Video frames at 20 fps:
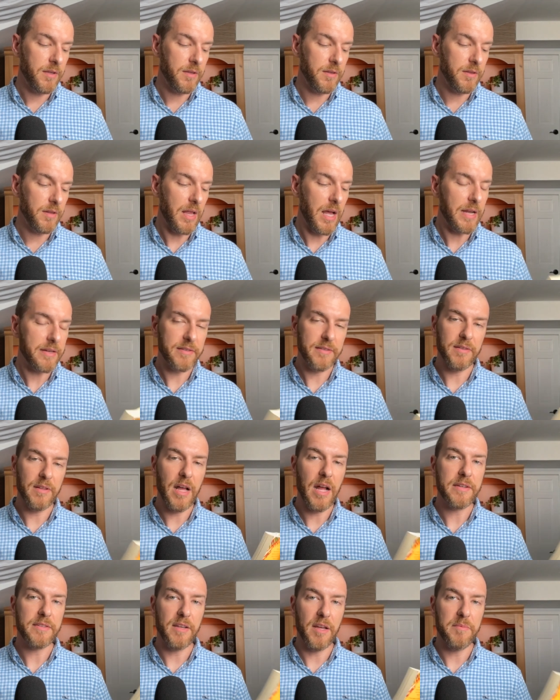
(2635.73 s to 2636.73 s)

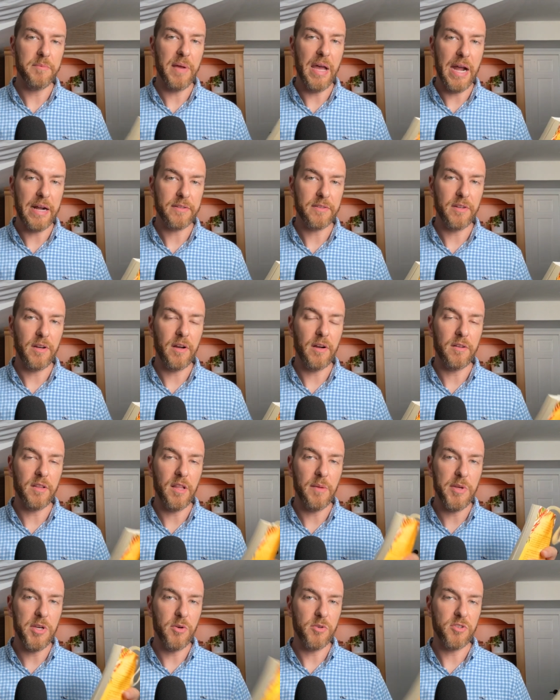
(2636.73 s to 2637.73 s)
lot to unpack there. Let
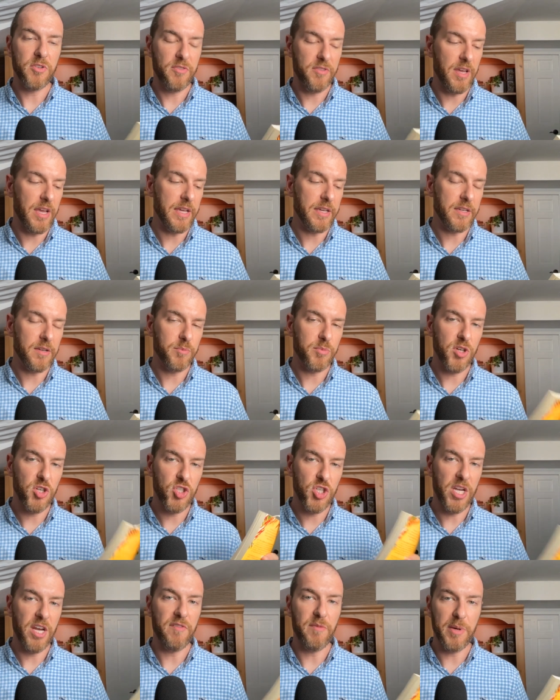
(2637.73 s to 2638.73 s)
me know what you think.
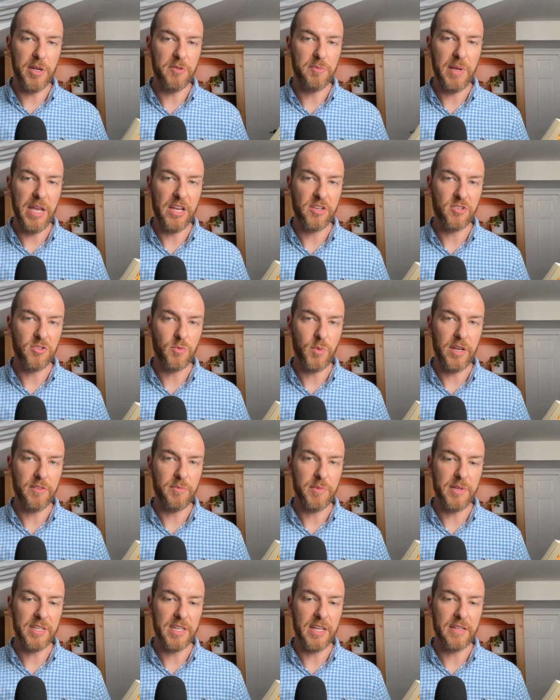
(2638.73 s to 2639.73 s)
Appreciate everybody's patience waiting for
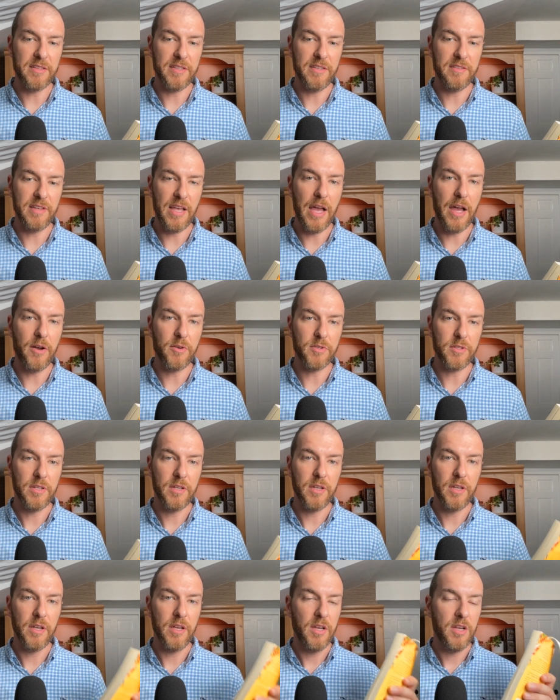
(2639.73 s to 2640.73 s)
me to get these out.
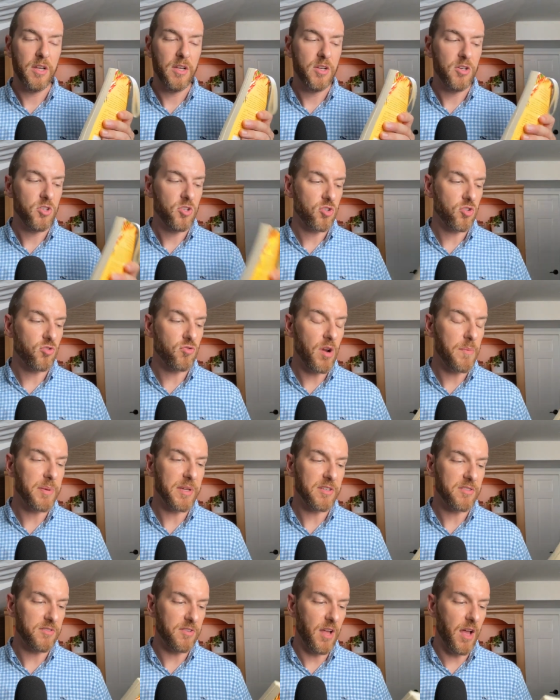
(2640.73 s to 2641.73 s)
Gripping
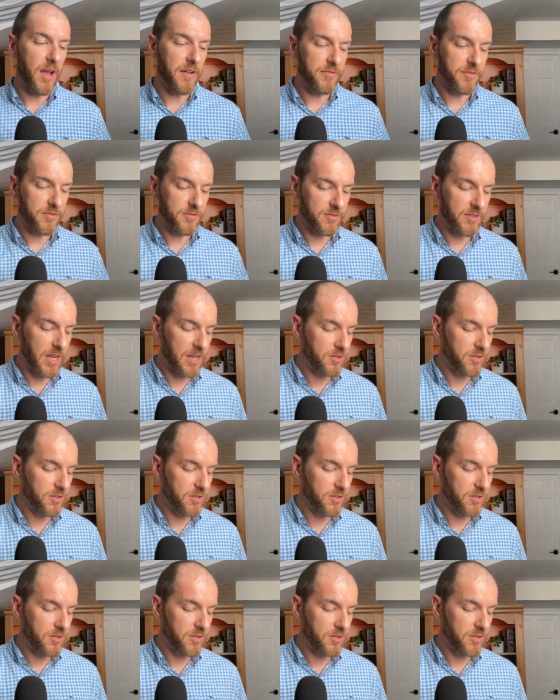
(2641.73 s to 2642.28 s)
stuff. Stay